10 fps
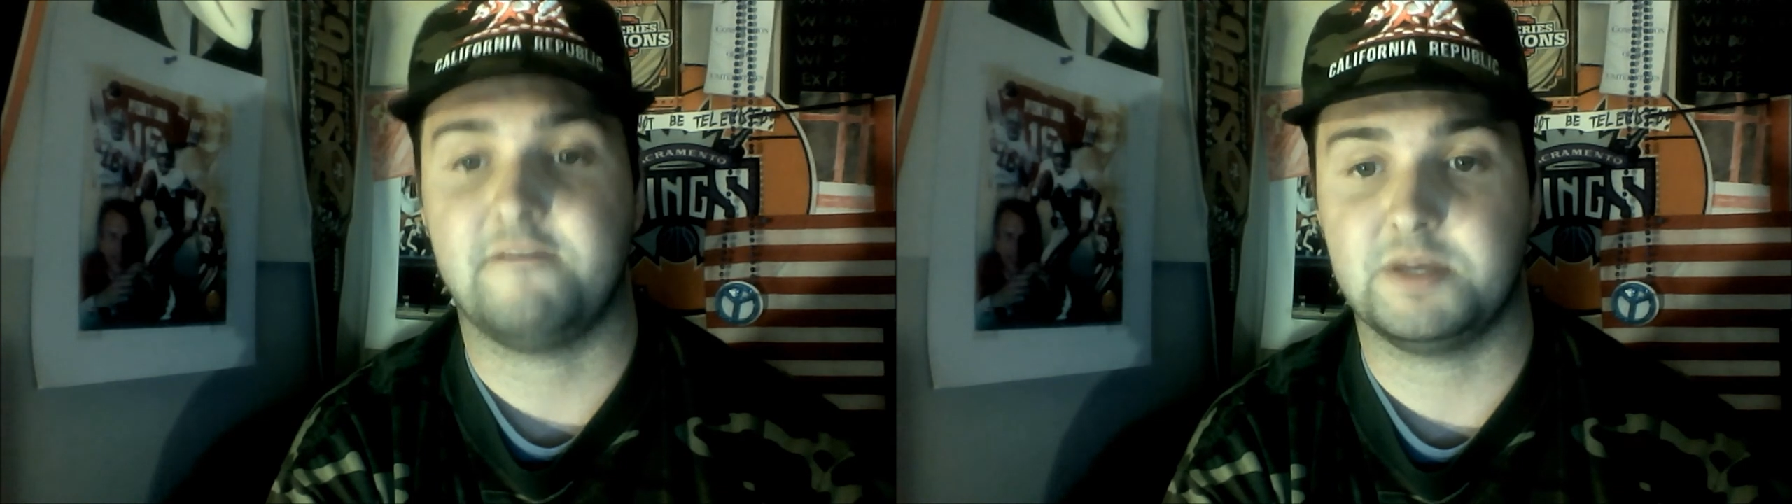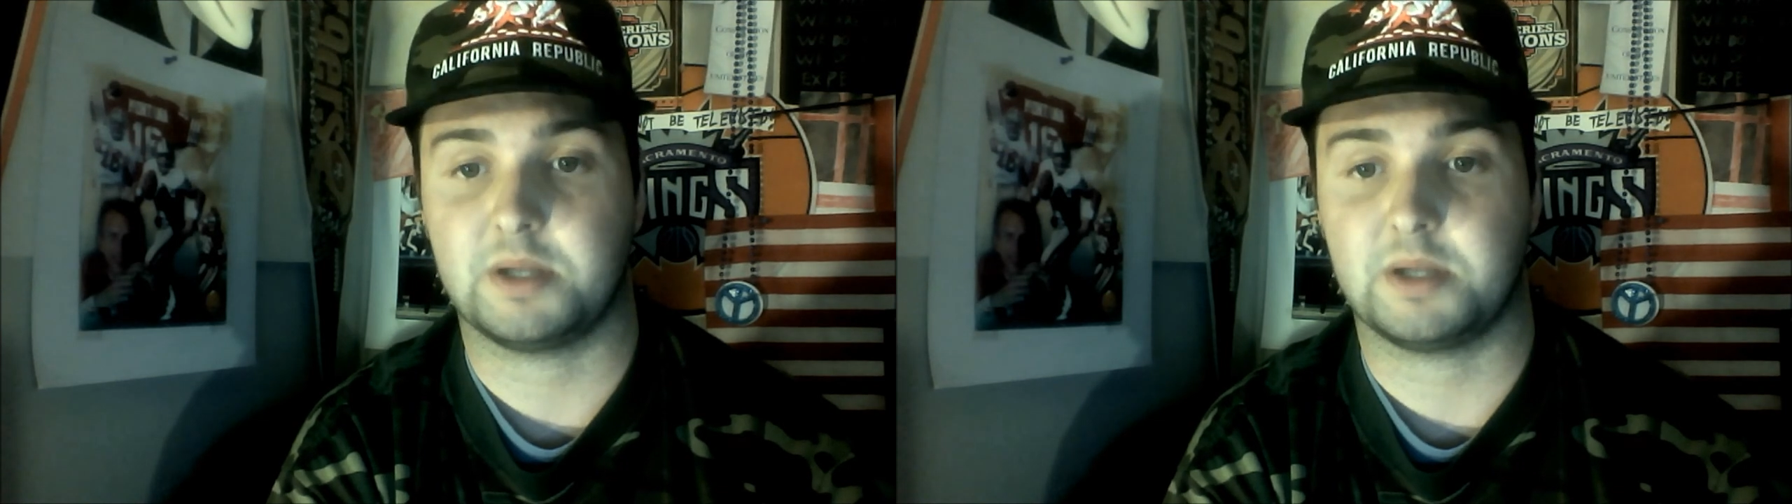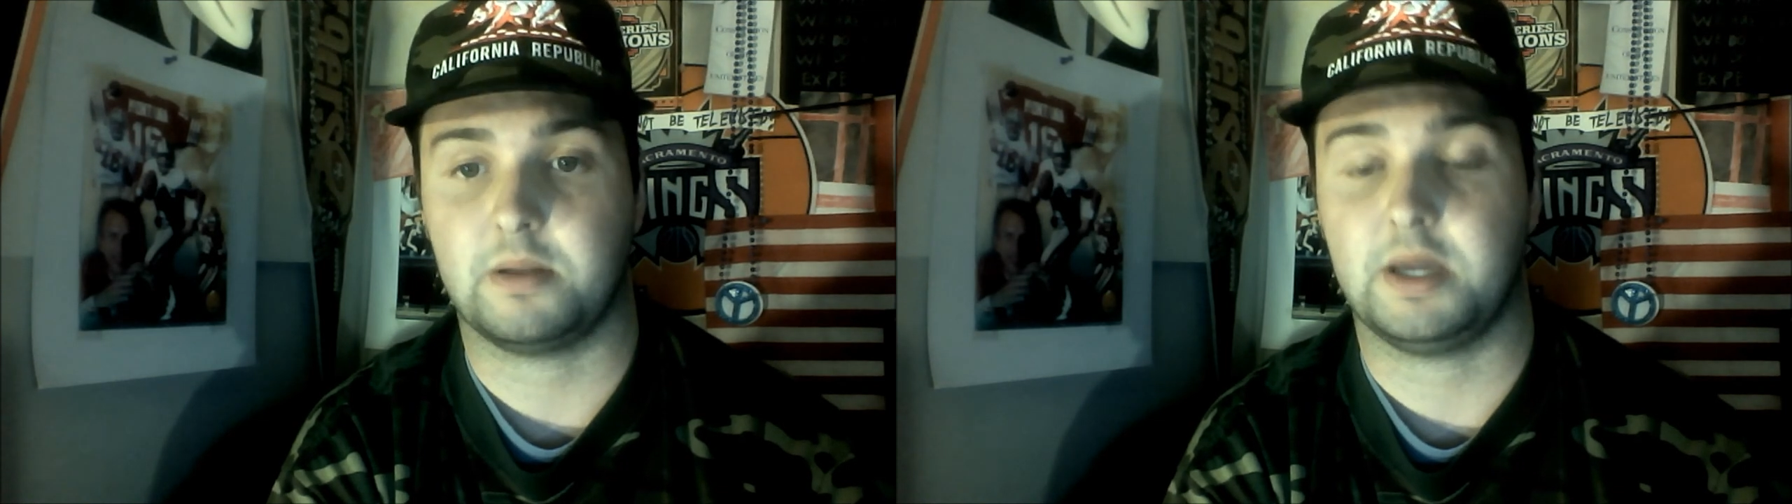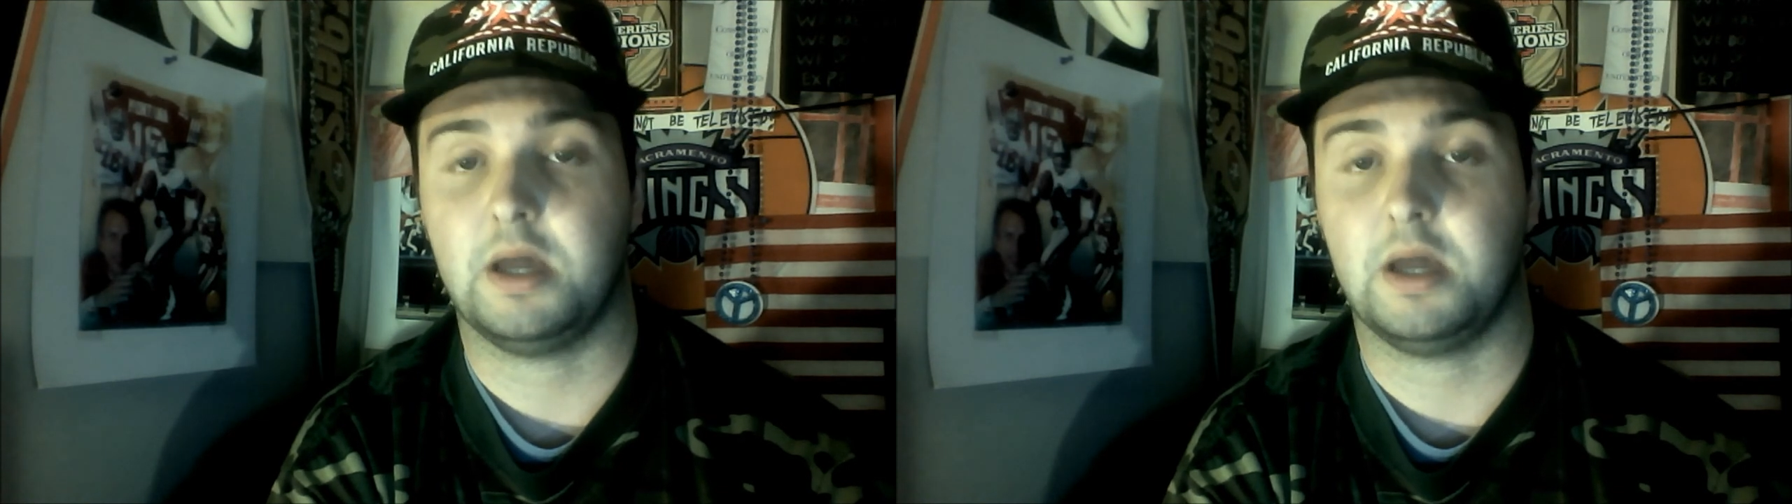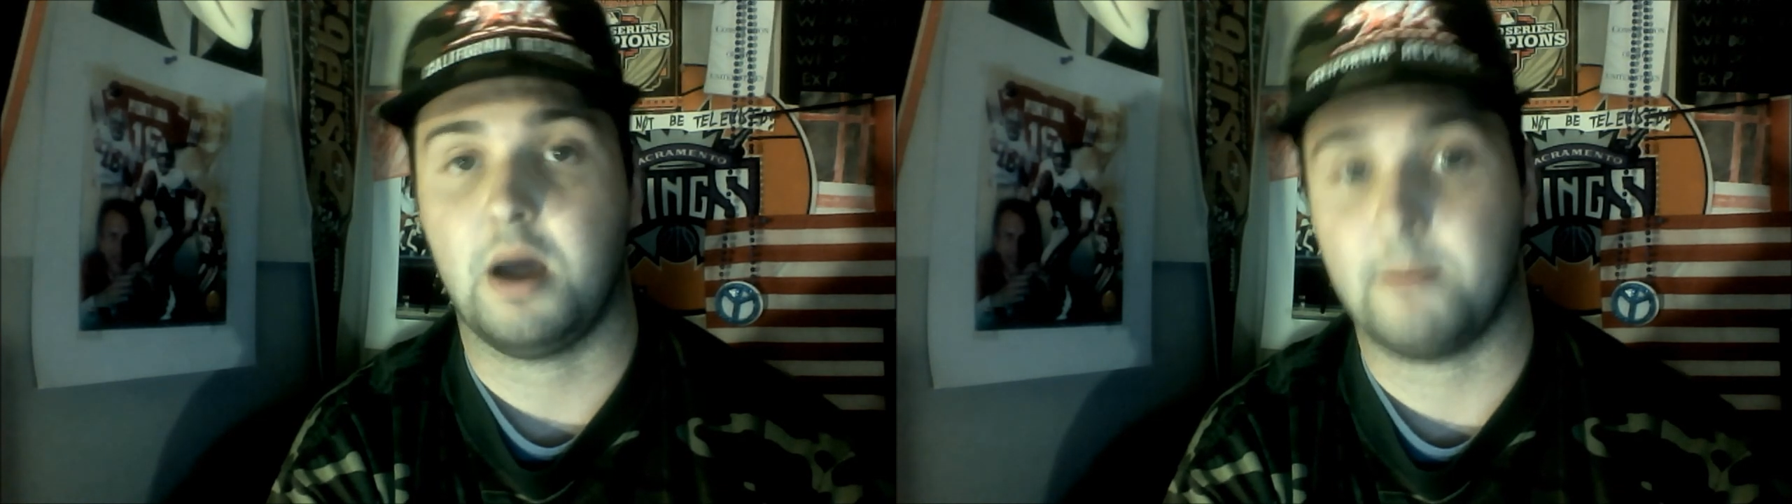
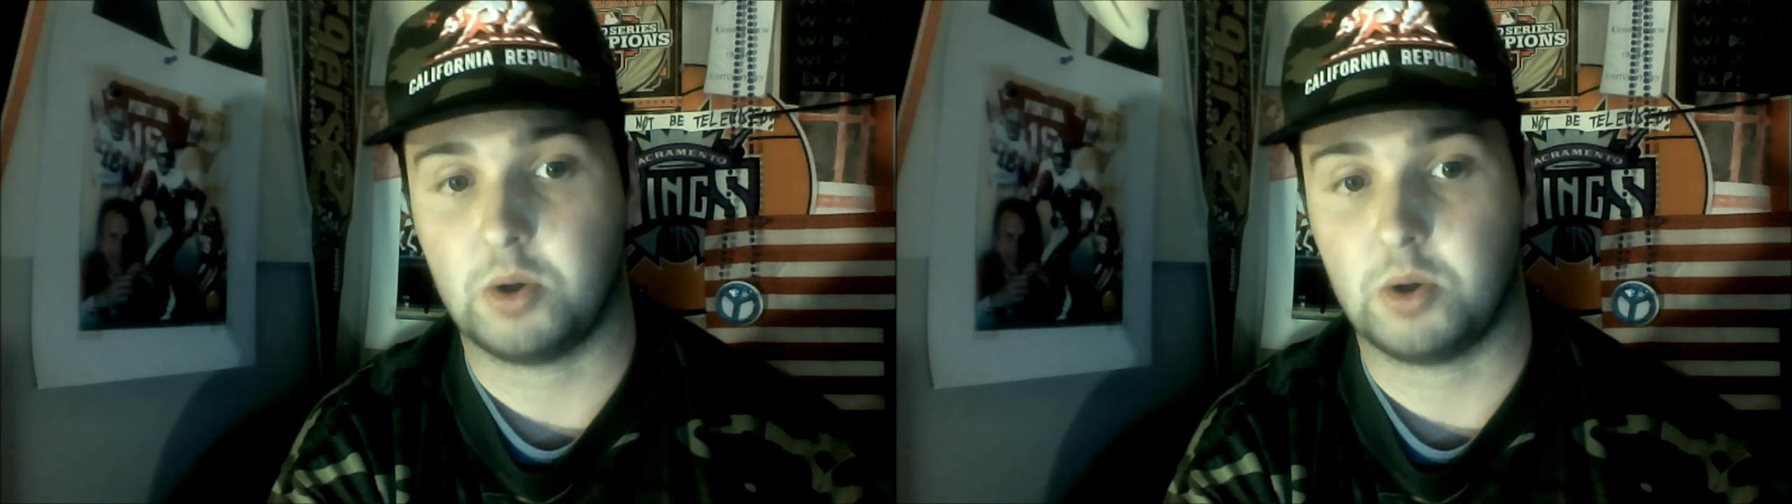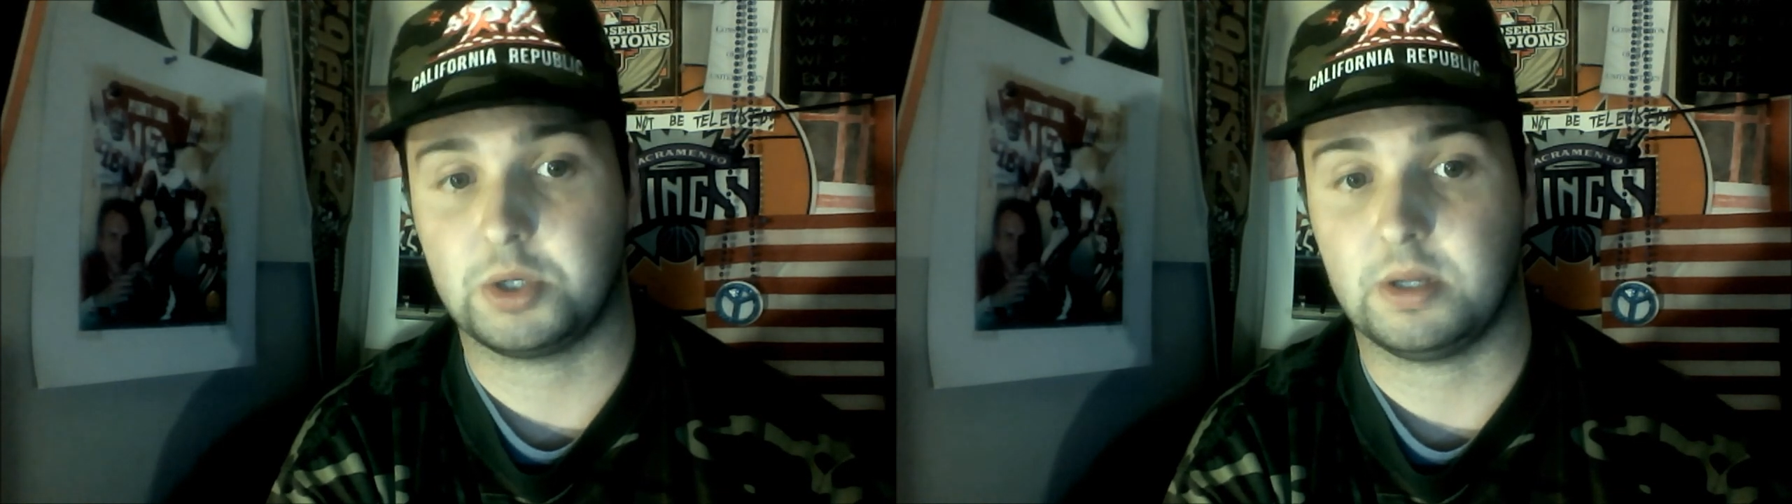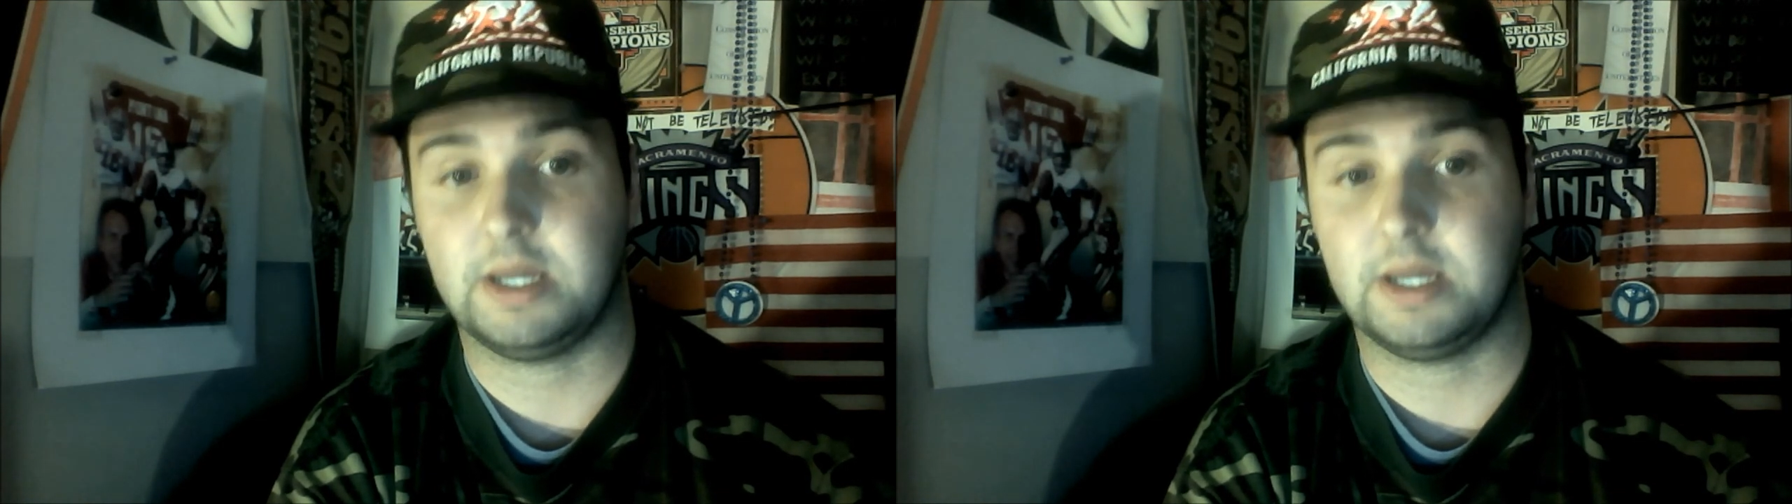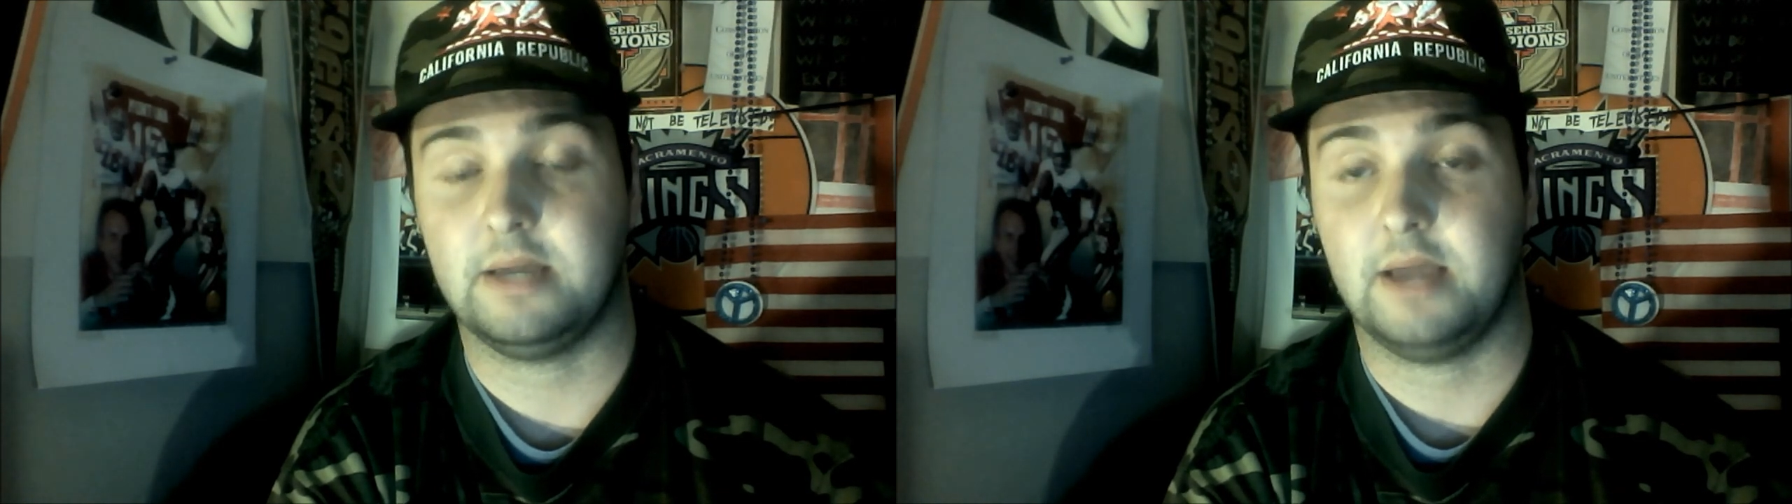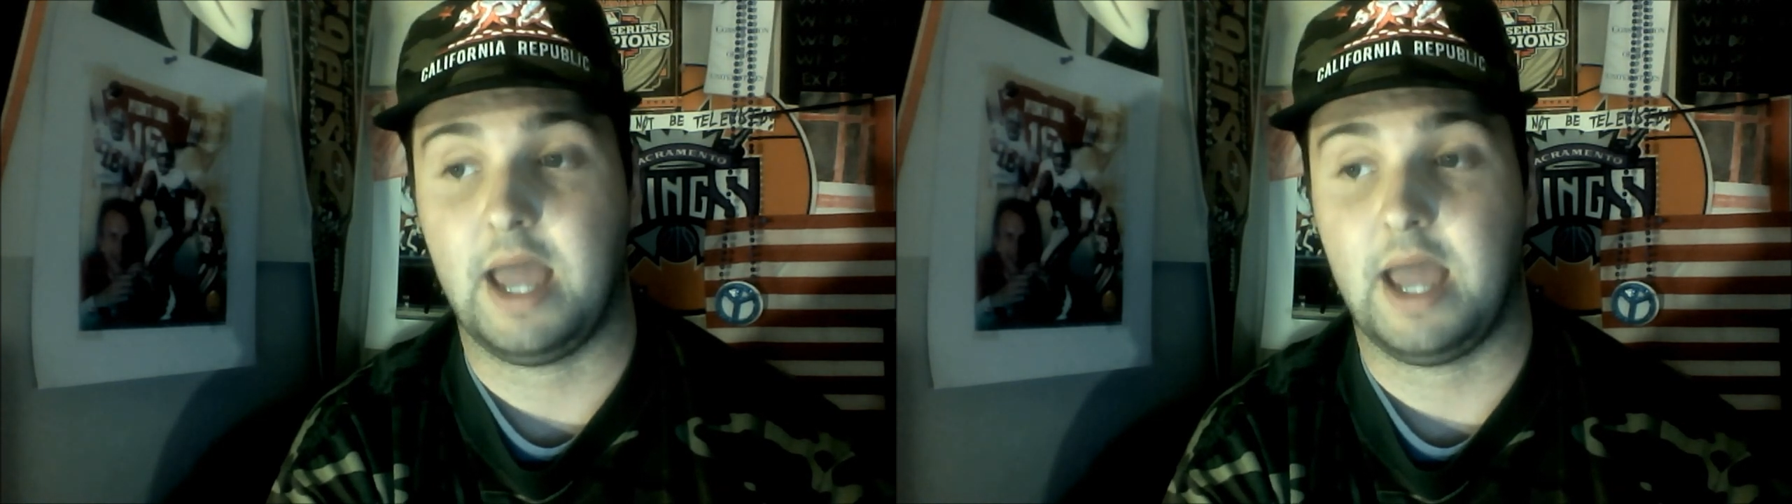physically, emotionally,